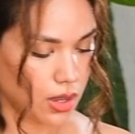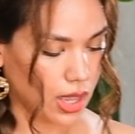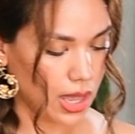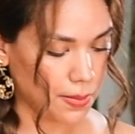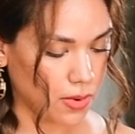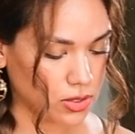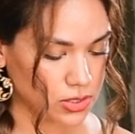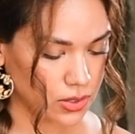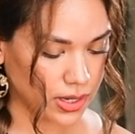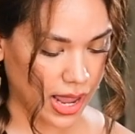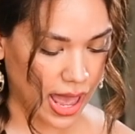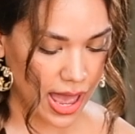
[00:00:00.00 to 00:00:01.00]
I'm also
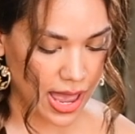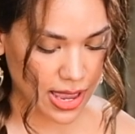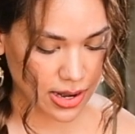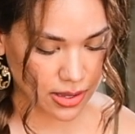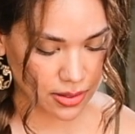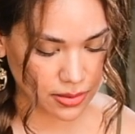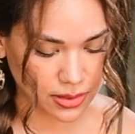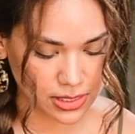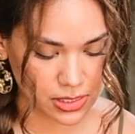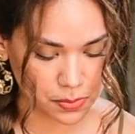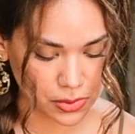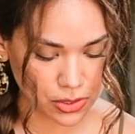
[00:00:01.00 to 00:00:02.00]
going to add
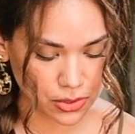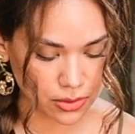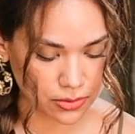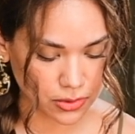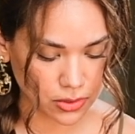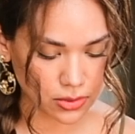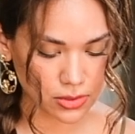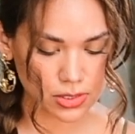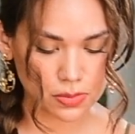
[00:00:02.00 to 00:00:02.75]
these beautiful